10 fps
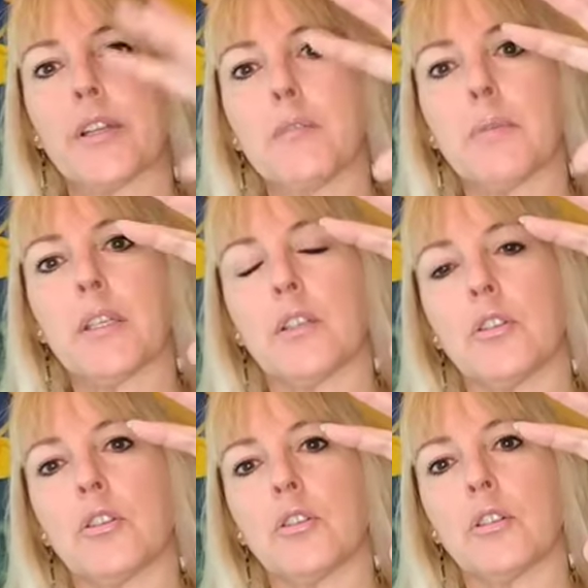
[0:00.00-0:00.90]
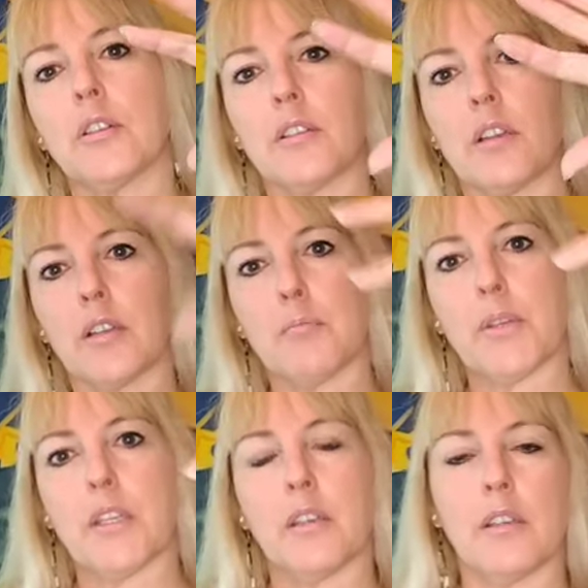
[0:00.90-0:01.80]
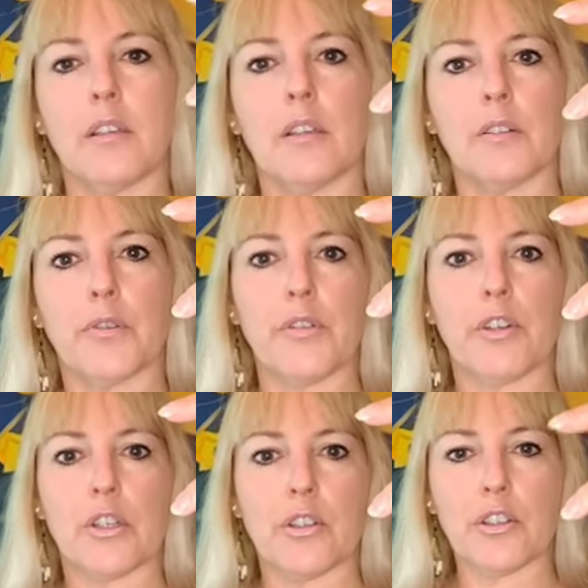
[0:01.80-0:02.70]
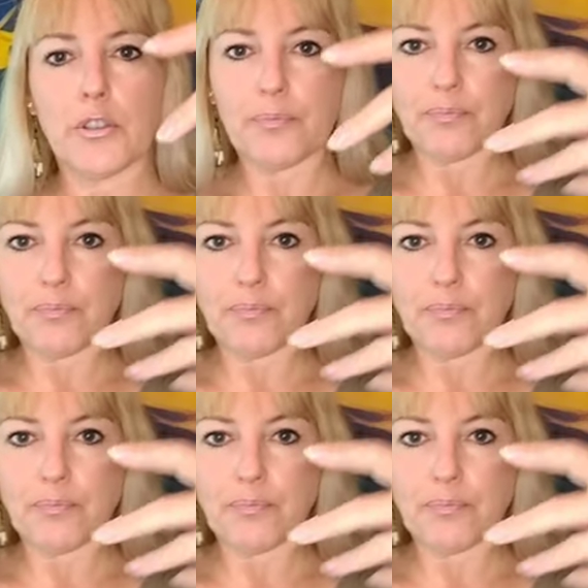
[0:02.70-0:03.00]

image is going to be reversed.